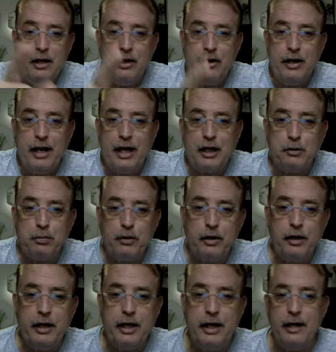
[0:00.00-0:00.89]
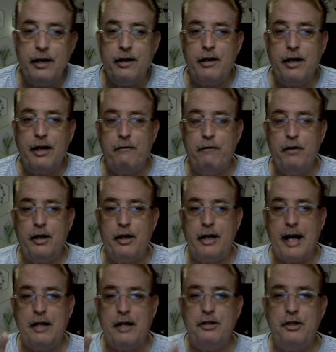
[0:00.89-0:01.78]
The next one here, if you can
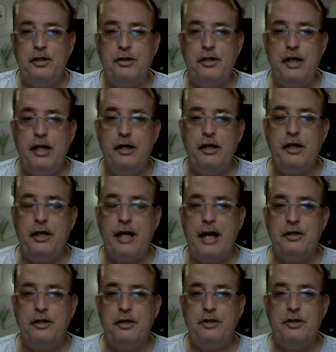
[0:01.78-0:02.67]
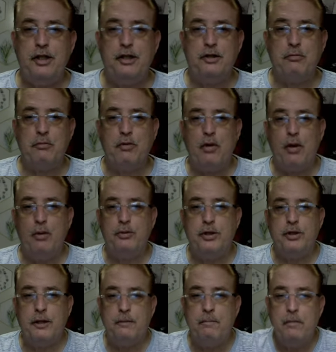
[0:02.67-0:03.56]
actually see, you can actually see some
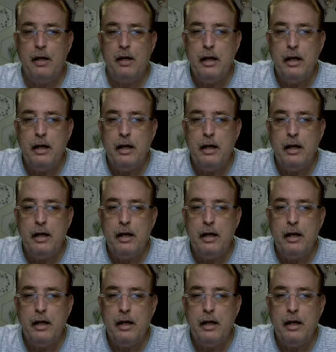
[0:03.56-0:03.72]
quotes here.